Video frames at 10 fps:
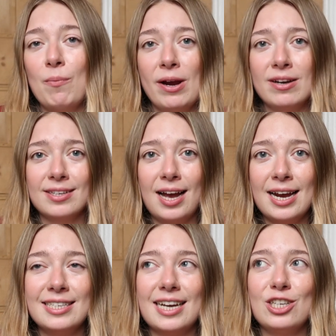wearing
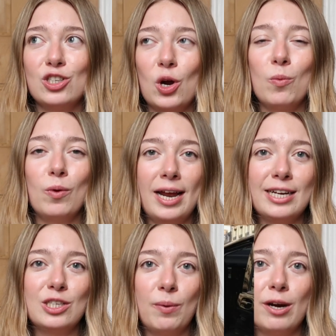tights, I don't
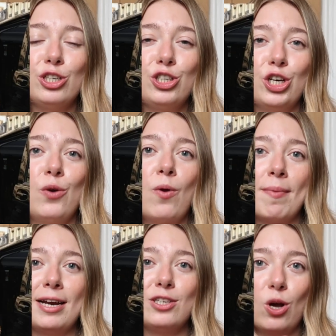like to wear a shoe where
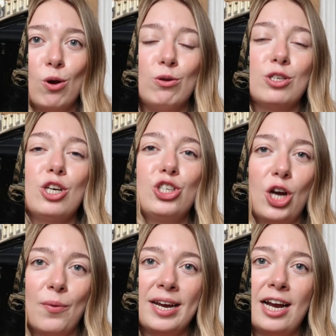my toes are
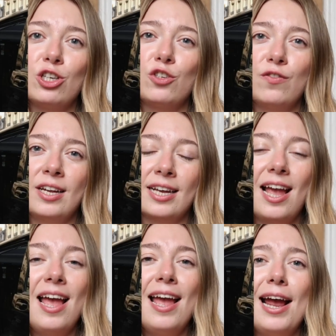showing. I just feel like
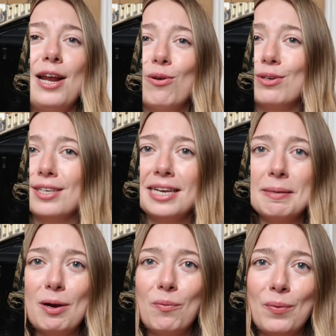it looks a little
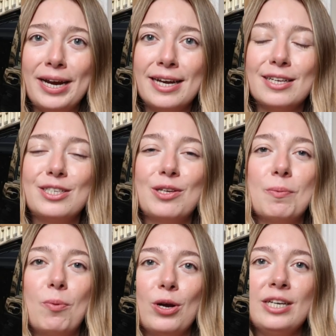bit weird. So the
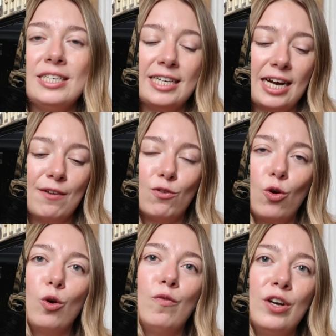pointy kind of
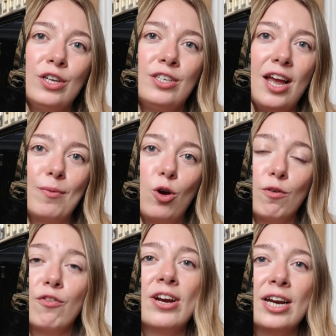
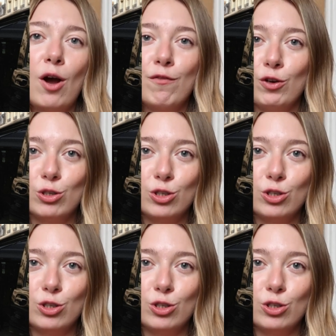covering of your